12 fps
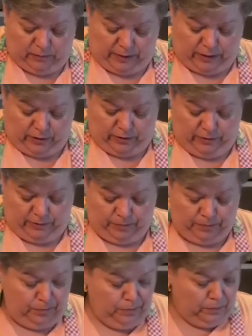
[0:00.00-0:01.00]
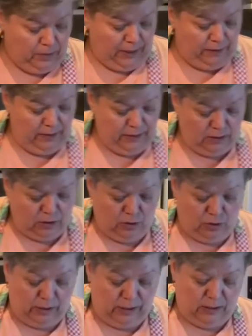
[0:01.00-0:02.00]
better. And these
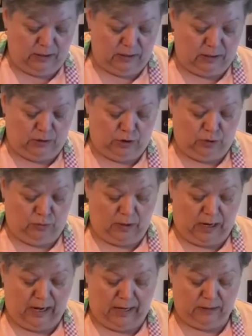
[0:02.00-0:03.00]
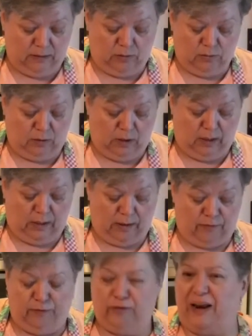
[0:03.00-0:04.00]
cookies do not
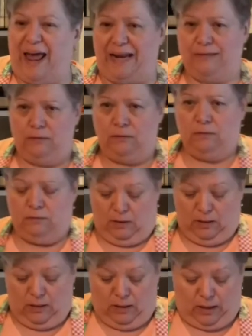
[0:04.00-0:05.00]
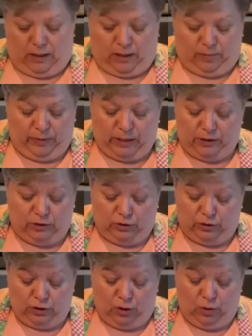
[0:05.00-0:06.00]
flatten because
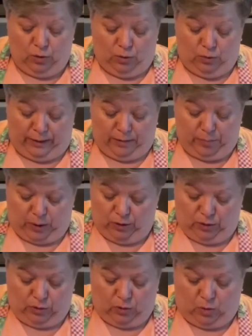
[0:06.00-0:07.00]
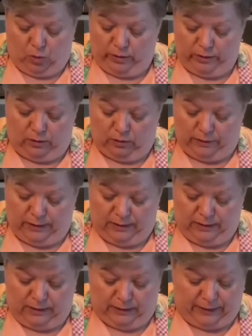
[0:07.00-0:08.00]
there's no like butter or oil or
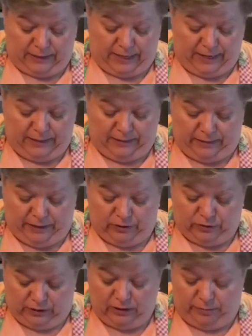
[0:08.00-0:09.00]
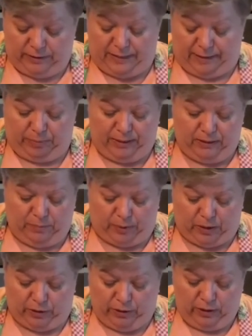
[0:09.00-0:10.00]
anything like that in there. It's a little bit of that peanut
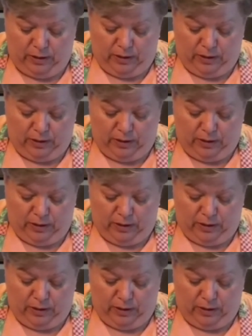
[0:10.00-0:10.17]
butter,